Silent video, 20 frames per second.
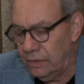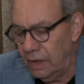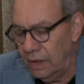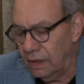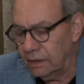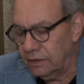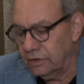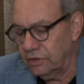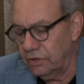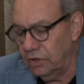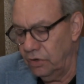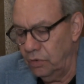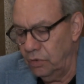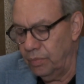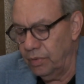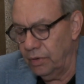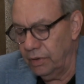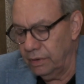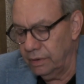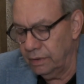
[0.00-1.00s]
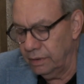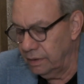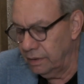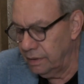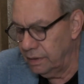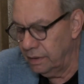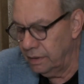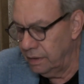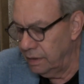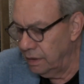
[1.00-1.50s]
October
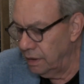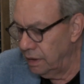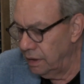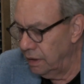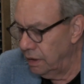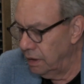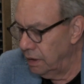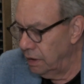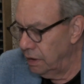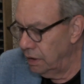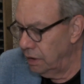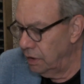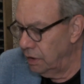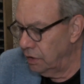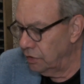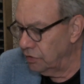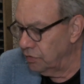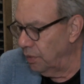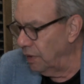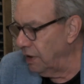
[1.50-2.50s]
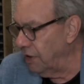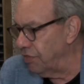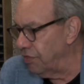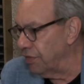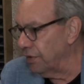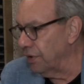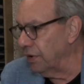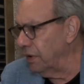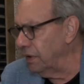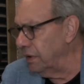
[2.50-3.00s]

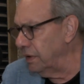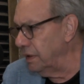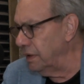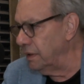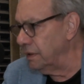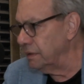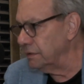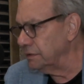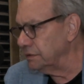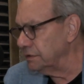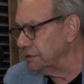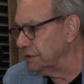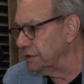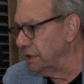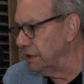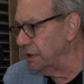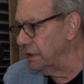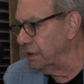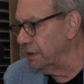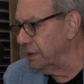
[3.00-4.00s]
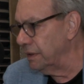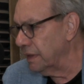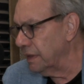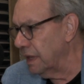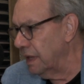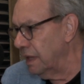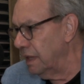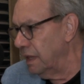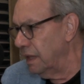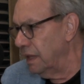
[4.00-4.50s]
23rd, so
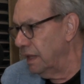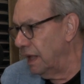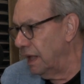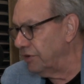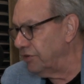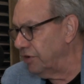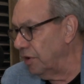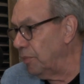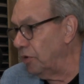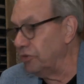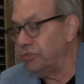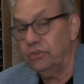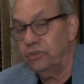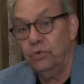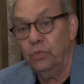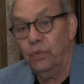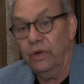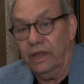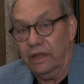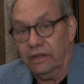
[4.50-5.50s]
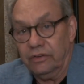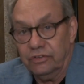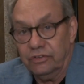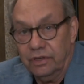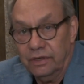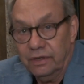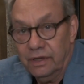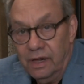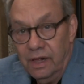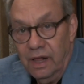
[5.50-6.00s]
that's almost 2 weeks
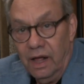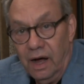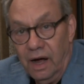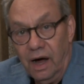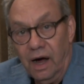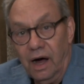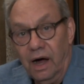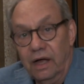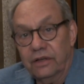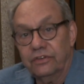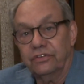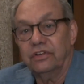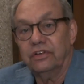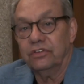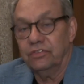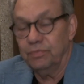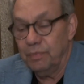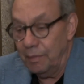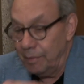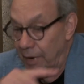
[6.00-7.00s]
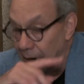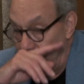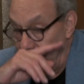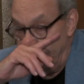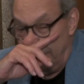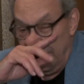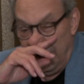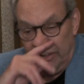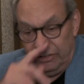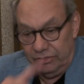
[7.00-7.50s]
since my mom
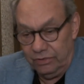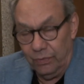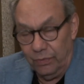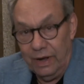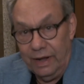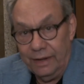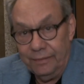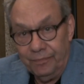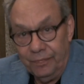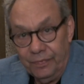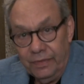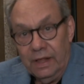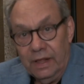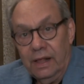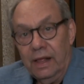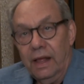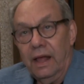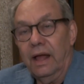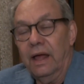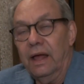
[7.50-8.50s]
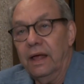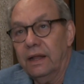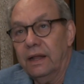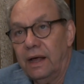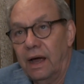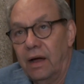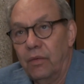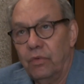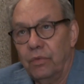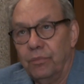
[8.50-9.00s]
passed away. And
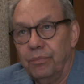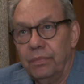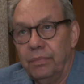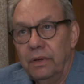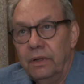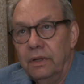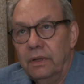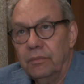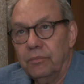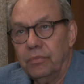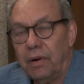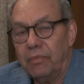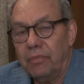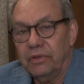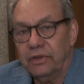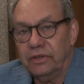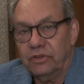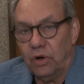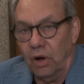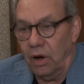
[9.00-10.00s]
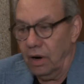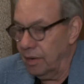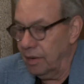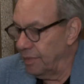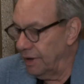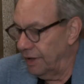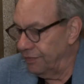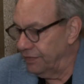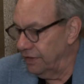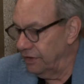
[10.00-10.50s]
I will probably talk
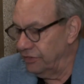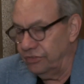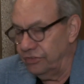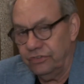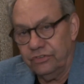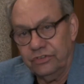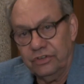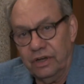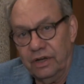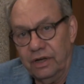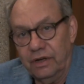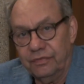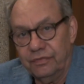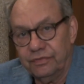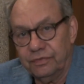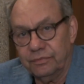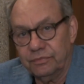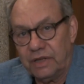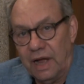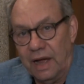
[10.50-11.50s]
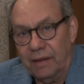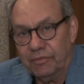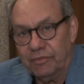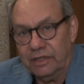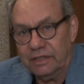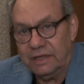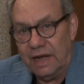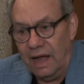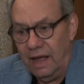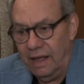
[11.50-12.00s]
about this from time to
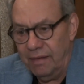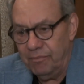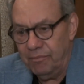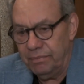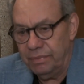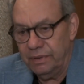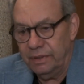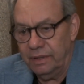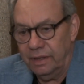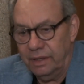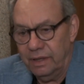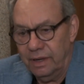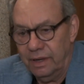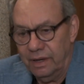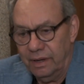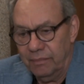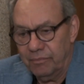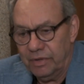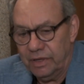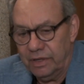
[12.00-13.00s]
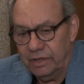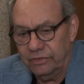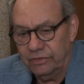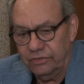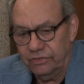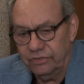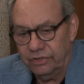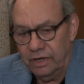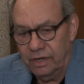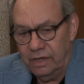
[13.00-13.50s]
time, but
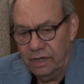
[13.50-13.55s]
because